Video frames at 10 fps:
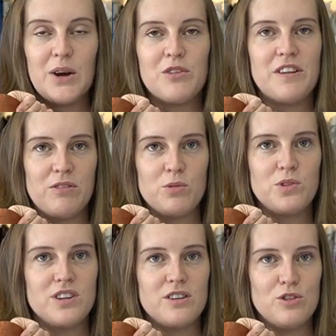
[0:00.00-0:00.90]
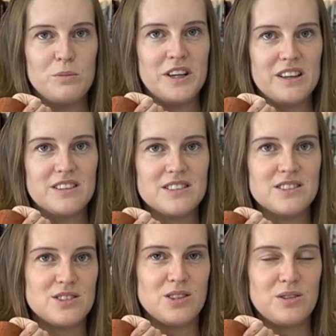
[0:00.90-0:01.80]
our favourite one. Oh my goodness,
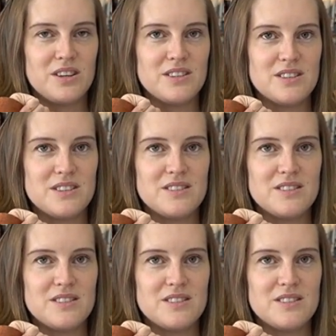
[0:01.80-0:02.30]
it's so nice.